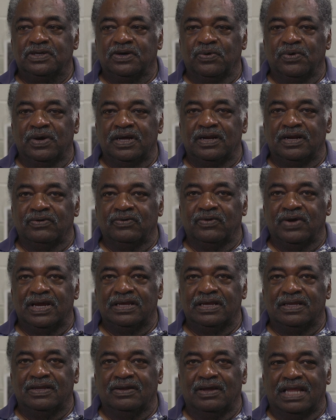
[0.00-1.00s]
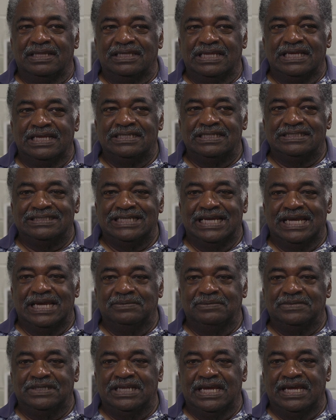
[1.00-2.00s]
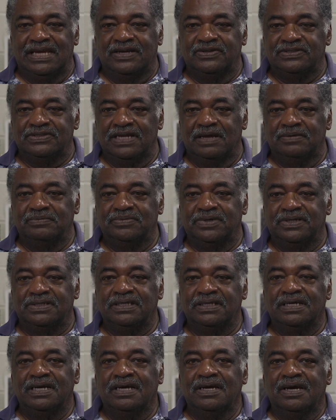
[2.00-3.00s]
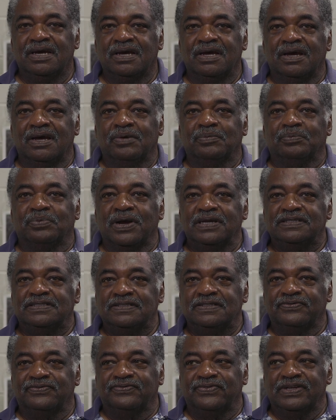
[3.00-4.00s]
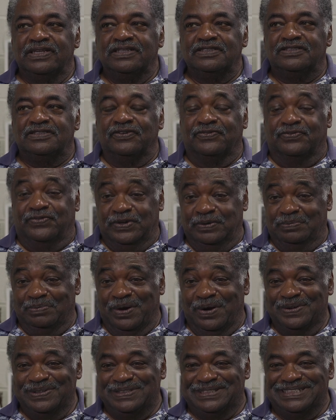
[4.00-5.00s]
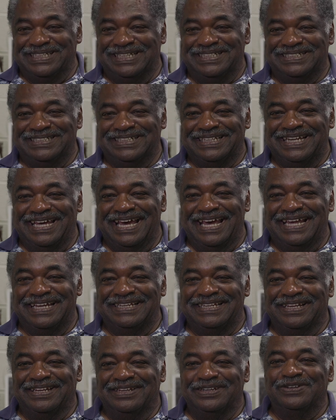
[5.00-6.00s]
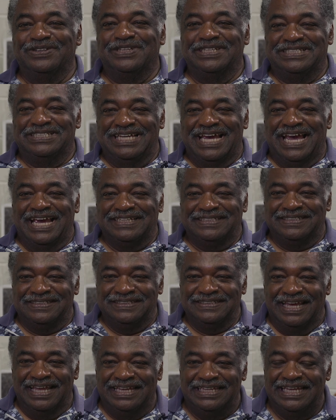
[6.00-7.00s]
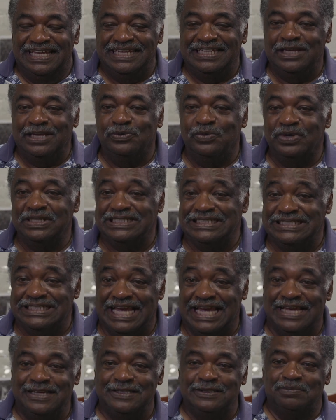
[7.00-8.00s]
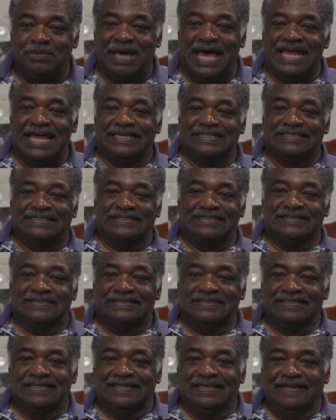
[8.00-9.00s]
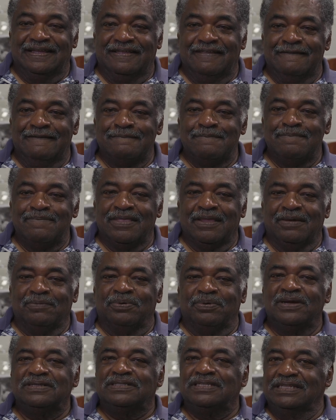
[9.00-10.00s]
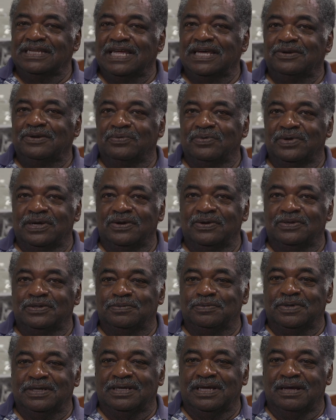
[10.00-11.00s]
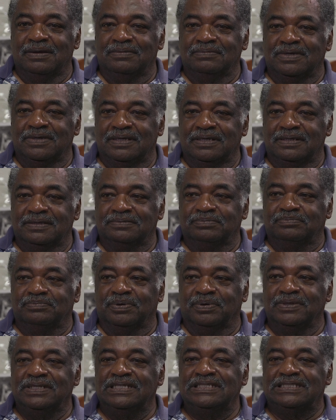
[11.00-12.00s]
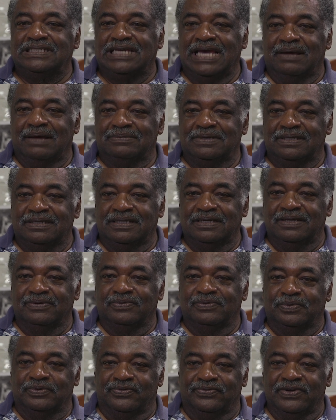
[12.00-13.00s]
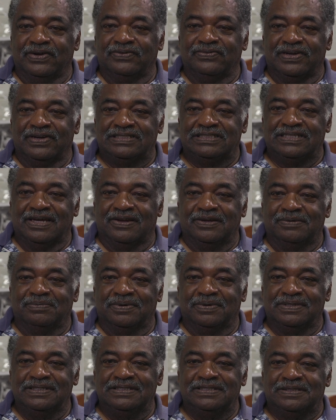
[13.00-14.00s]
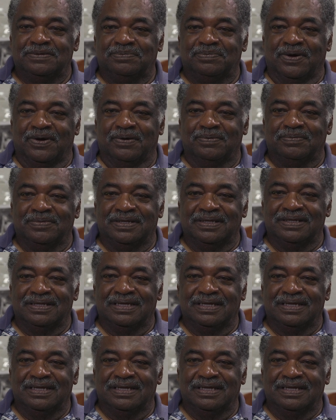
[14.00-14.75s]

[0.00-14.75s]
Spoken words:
go in, I think the same day or something, but Preston finished the football season at Luther Jackson, and then he went to James Madison. Preston later went on to become a police captain here with Fairfax County Police Department.